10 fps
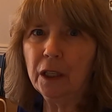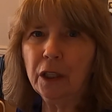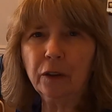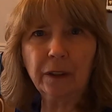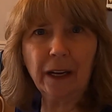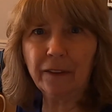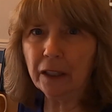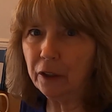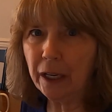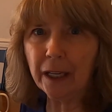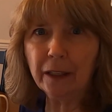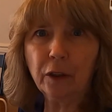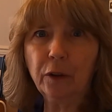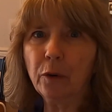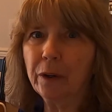You don't have
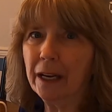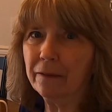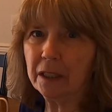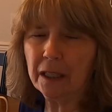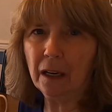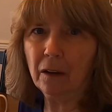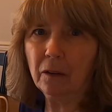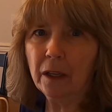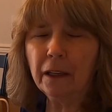internet, you don't have cell.